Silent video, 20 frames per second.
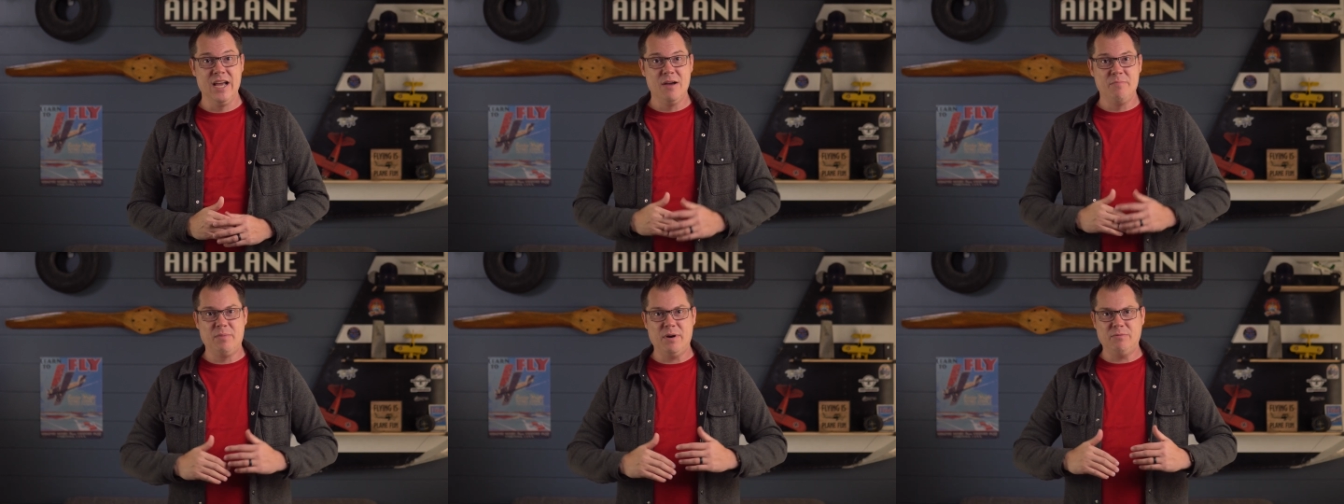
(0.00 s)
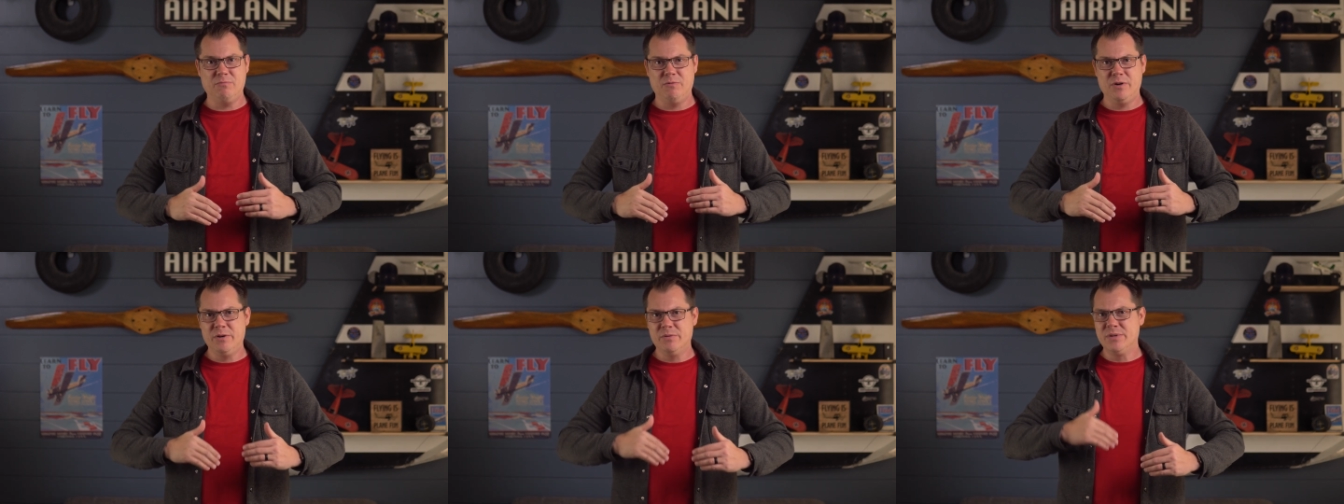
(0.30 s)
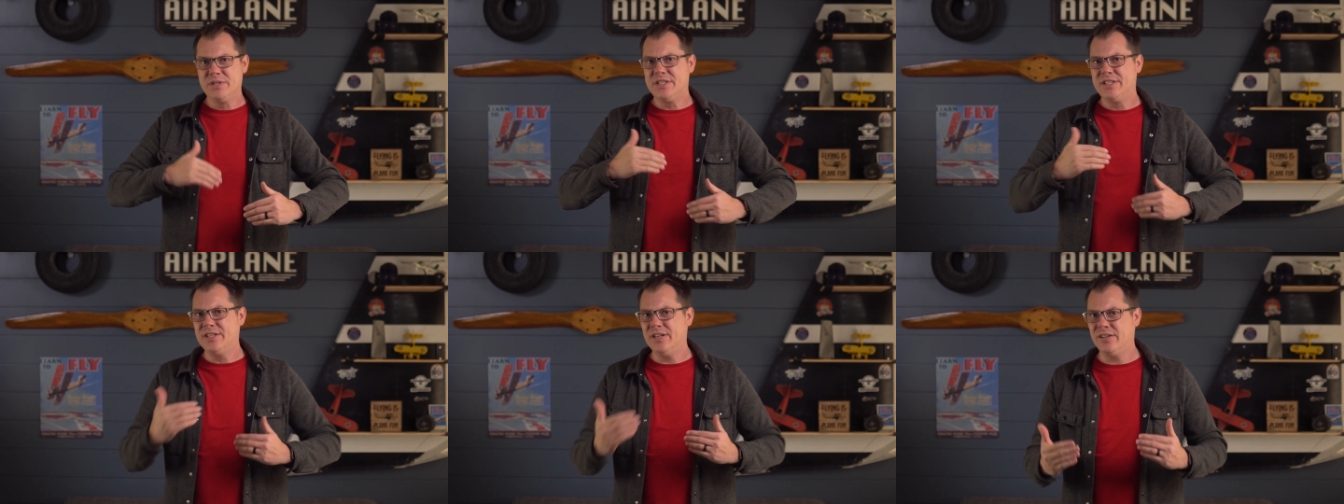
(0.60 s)
but we were
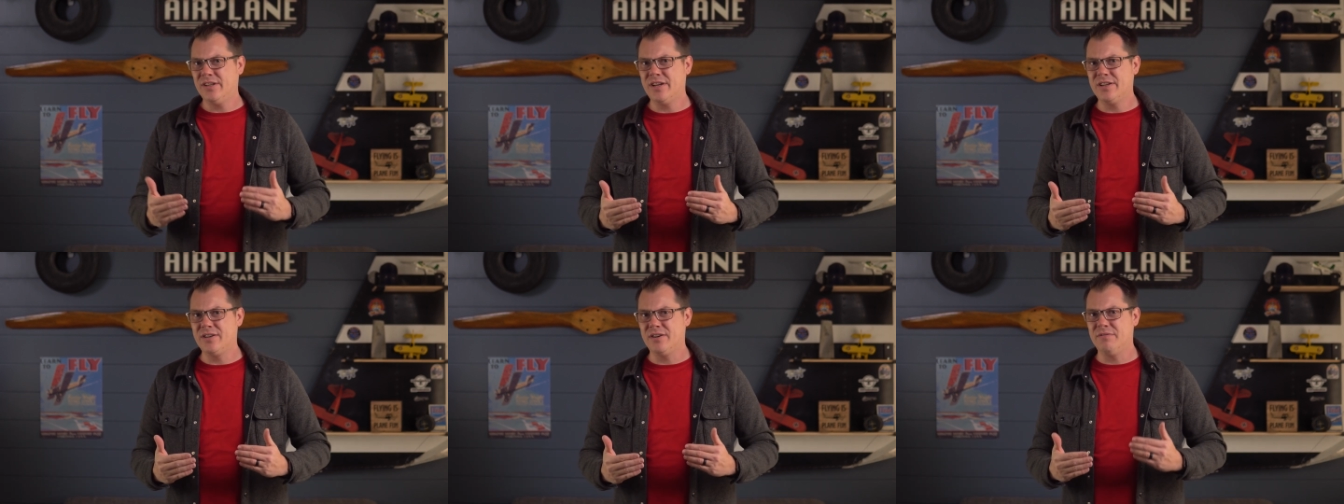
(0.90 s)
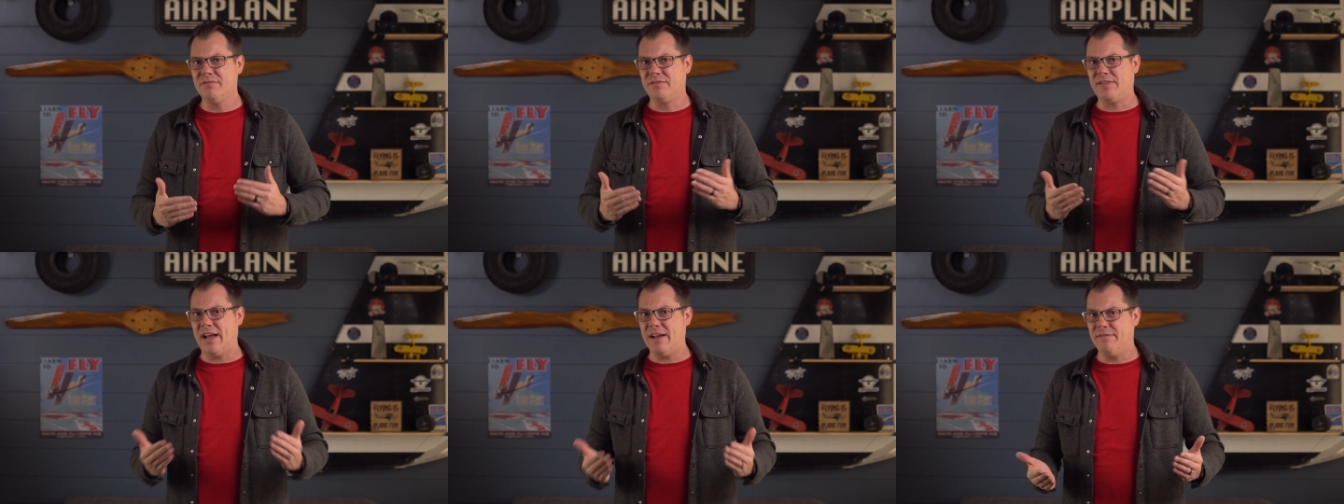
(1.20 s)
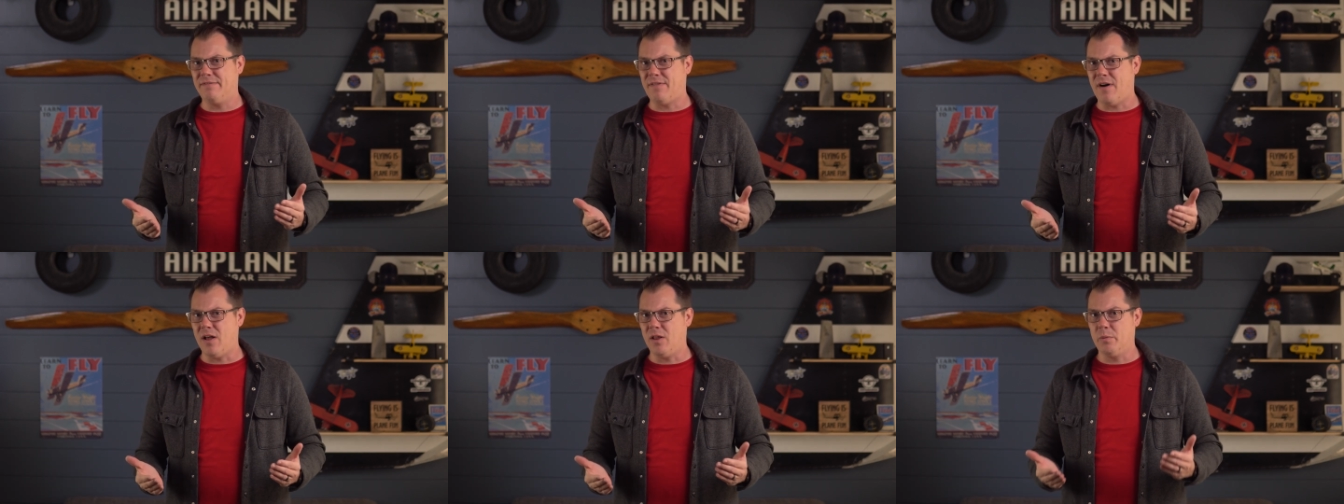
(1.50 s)
still under flight
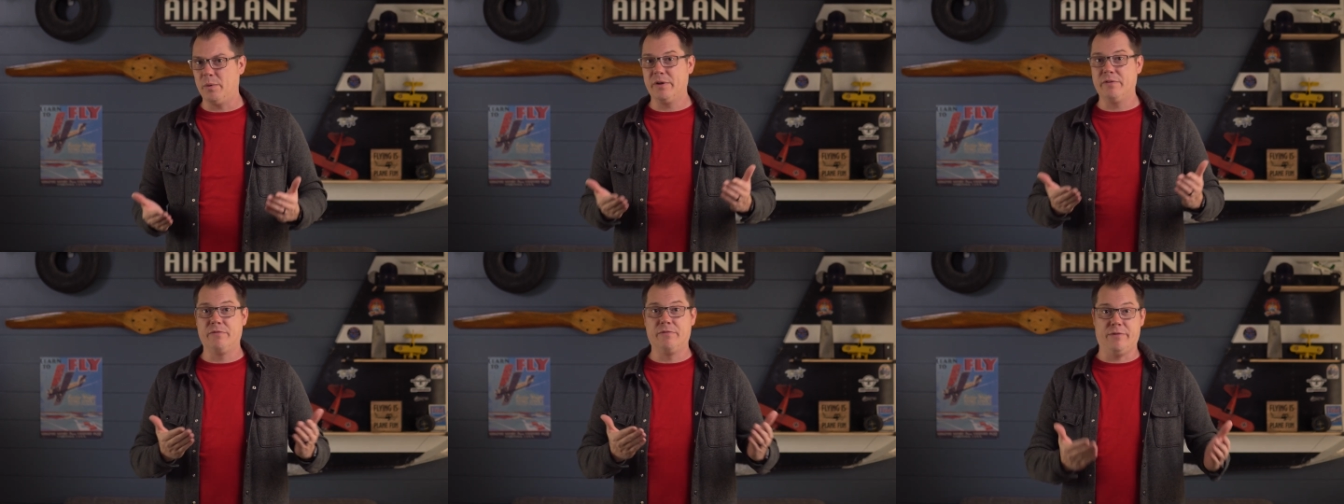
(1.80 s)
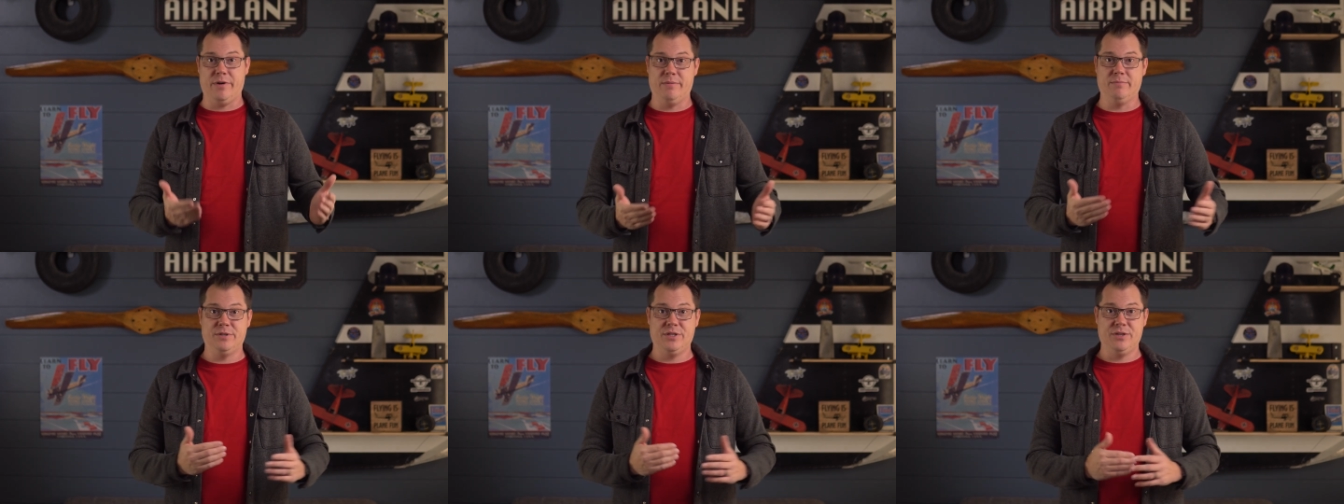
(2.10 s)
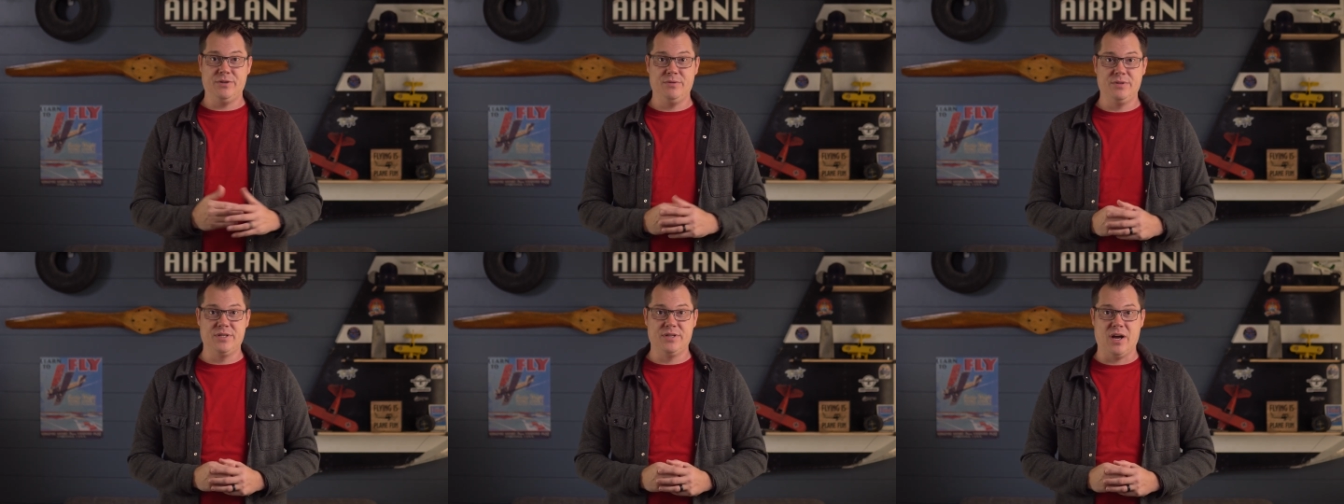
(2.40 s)
following from
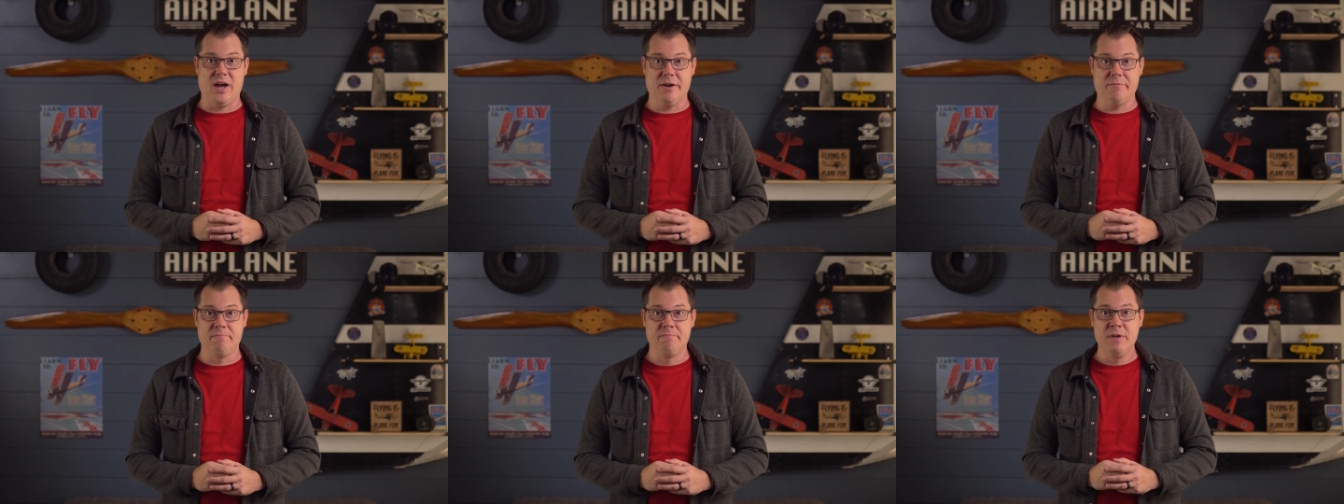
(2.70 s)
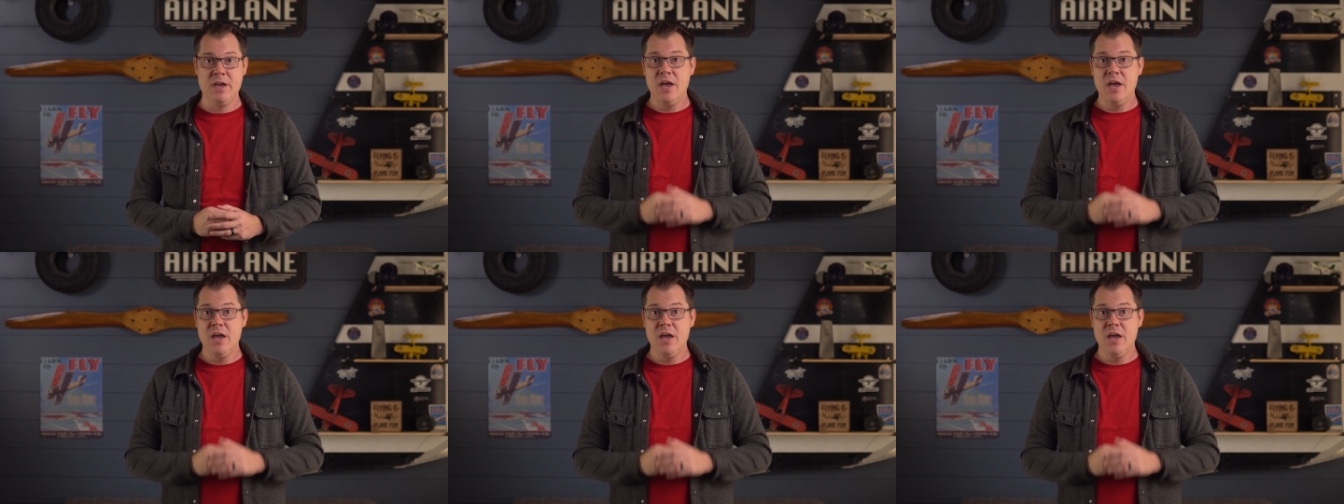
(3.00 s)
Tucson.